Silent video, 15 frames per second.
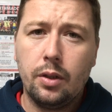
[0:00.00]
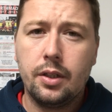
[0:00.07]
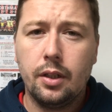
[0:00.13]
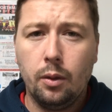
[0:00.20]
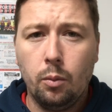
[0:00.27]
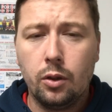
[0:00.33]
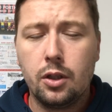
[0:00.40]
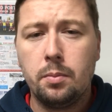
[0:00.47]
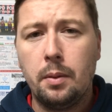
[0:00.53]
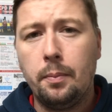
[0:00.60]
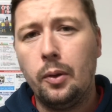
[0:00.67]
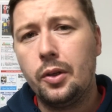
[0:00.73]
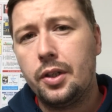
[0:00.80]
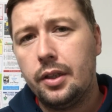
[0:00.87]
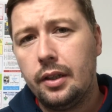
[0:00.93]
We still want to be
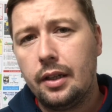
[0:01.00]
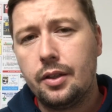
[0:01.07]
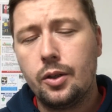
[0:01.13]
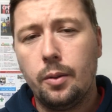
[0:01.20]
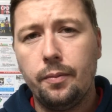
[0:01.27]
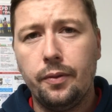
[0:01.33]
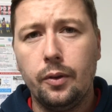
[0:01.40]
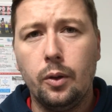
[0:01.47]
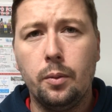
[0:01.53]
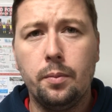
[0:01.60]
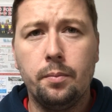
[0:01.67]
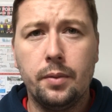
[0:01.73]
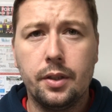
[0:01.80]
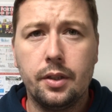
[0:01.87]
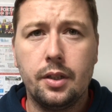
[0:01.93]
pushing that top 4
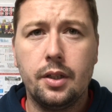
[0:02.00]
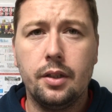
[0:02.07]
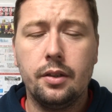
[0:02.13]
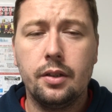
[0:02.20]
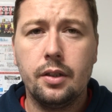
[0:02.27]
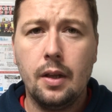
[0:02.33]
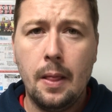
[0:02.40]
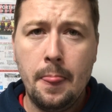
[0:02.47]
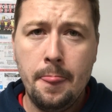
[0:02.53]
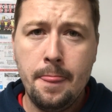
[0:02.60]
positions.